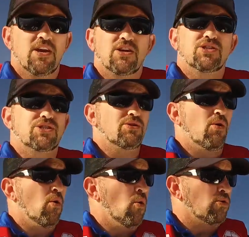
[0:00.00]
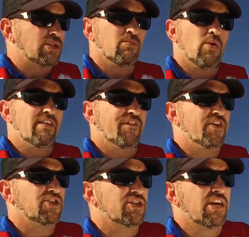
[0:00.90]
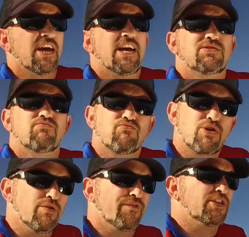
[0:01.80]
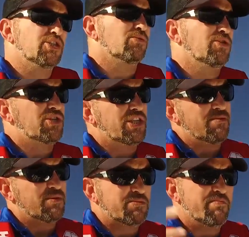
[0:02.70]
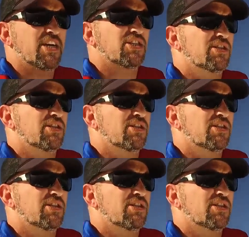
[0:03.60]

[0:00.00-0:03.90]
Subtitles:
because it's an awesome way to fish. It's real visual, you see them smash